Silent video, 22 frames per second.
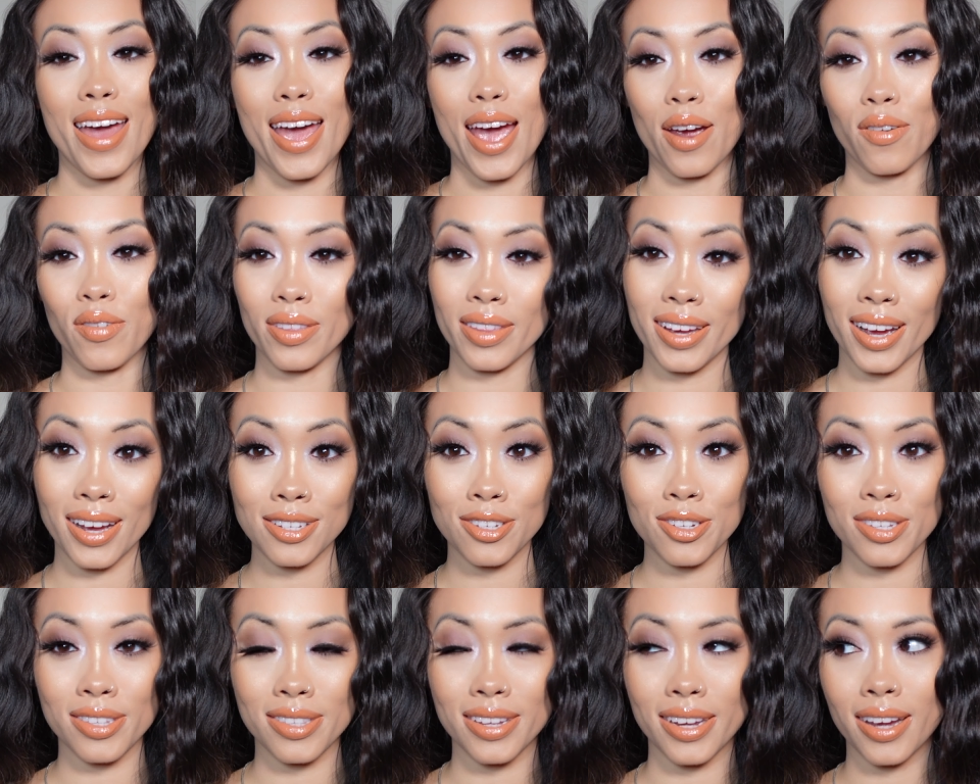everything I
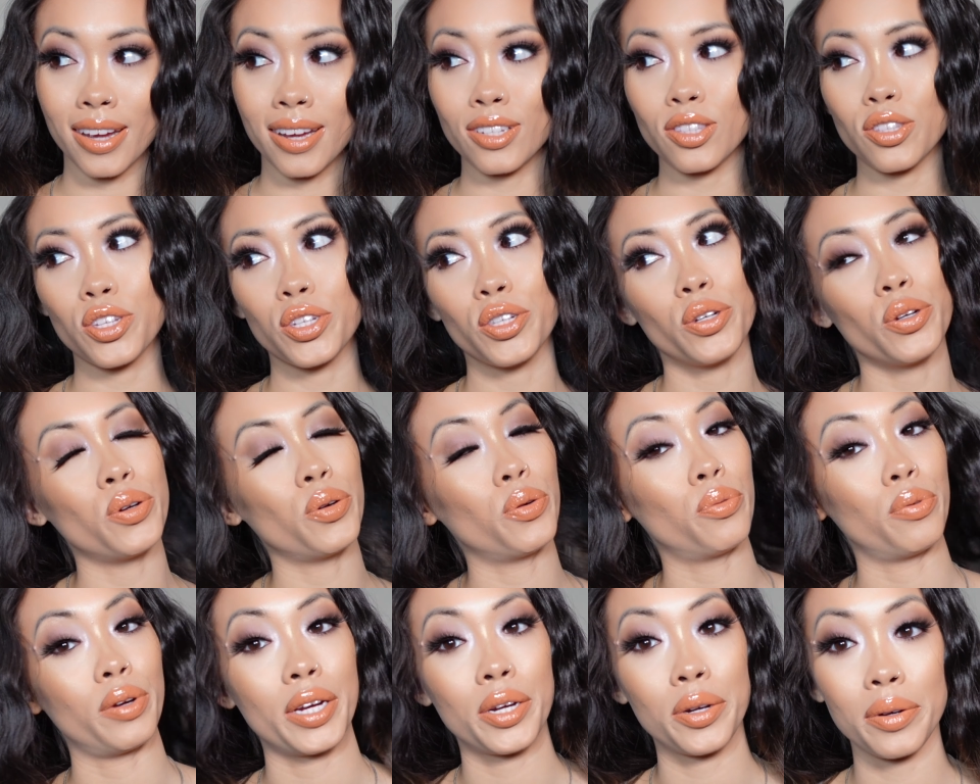just did to
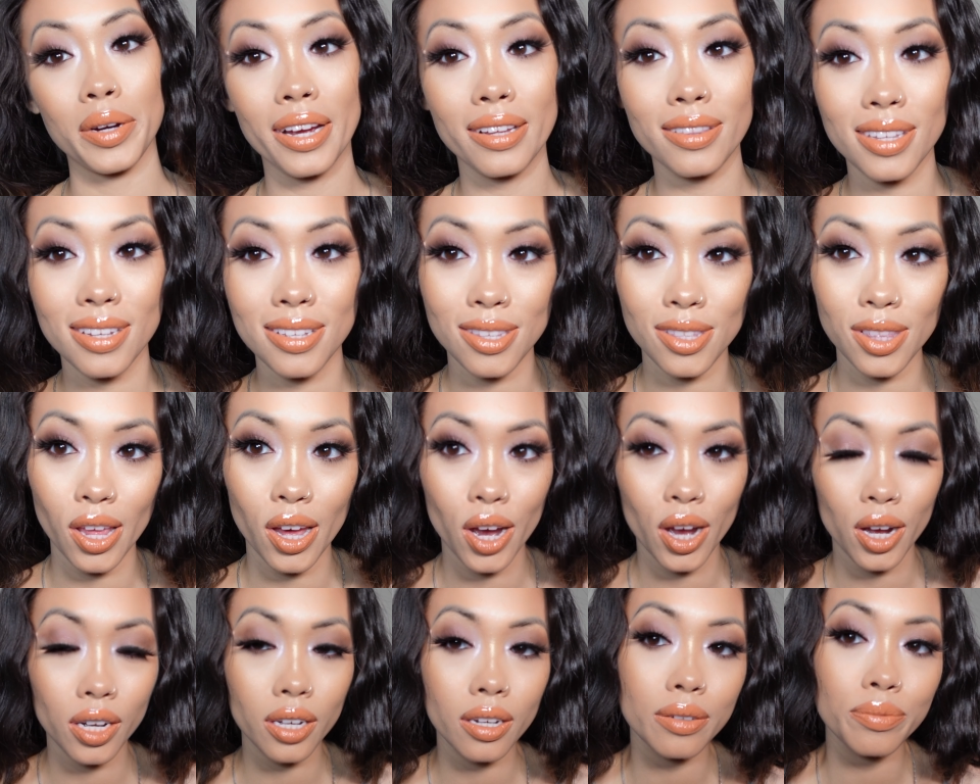recreate this
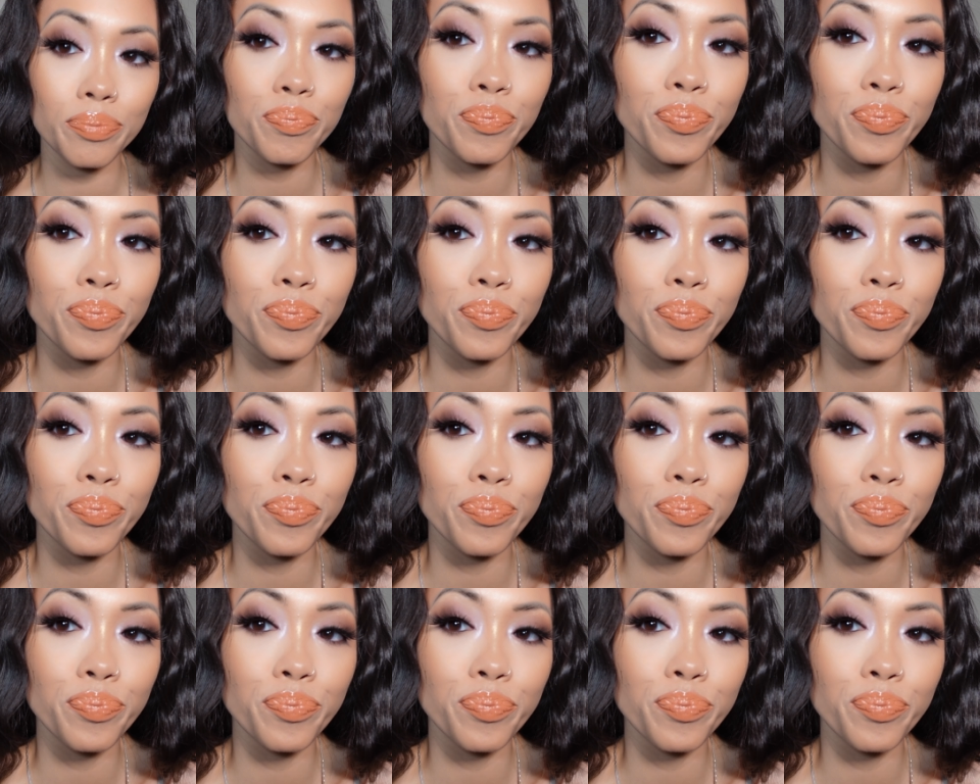look